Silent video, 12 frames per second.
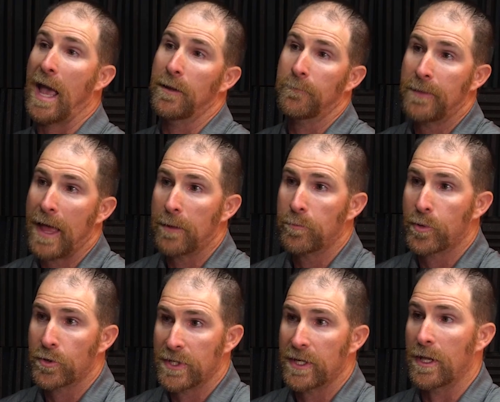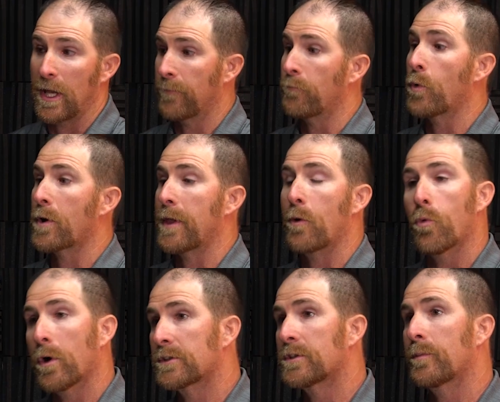And if if where they
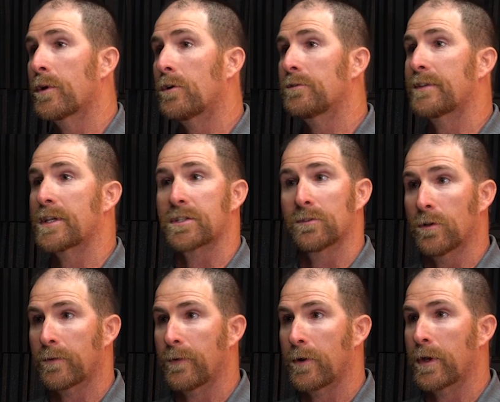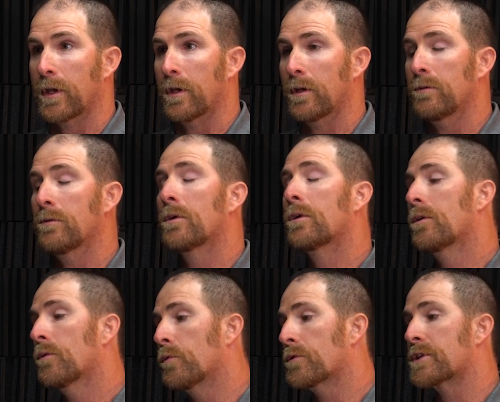want to build doesn't look very good,
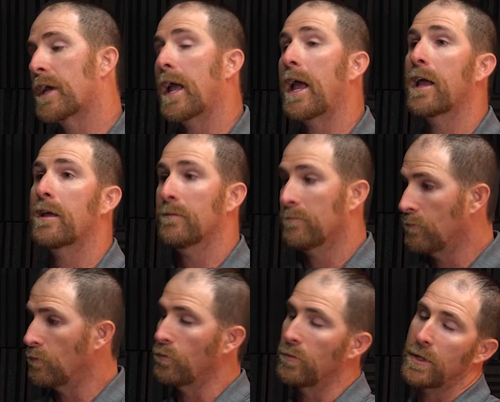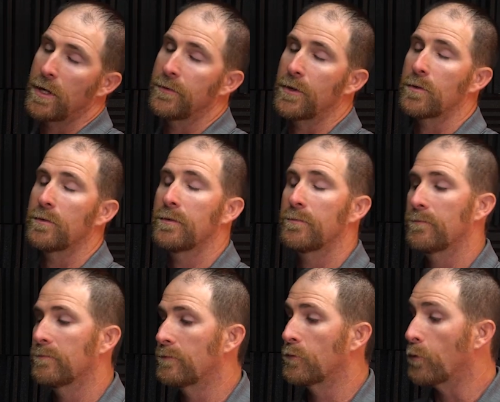we'll say, hey,
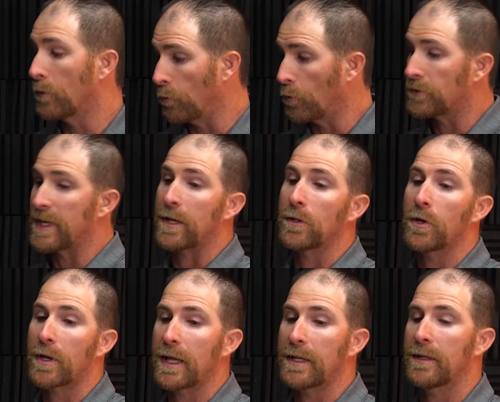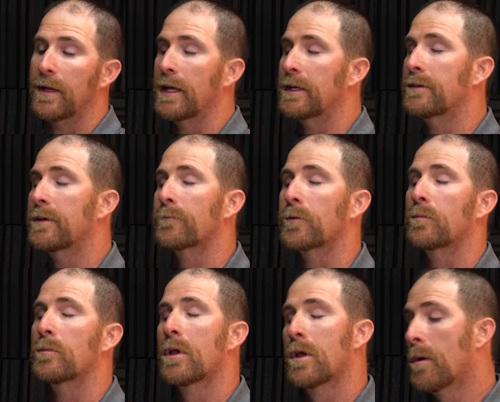we'll take a look at a different
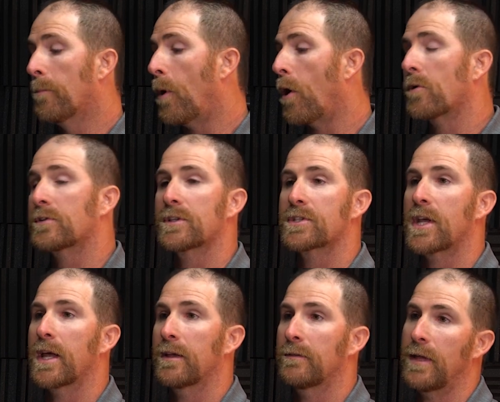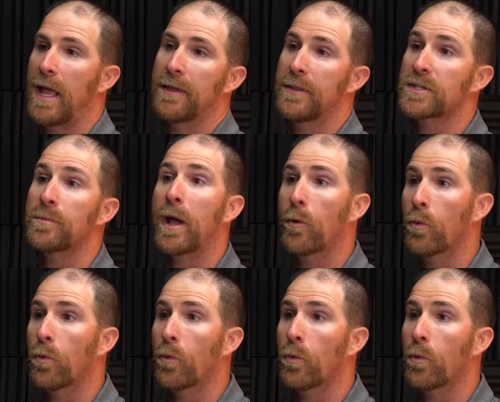part and say, hey, this might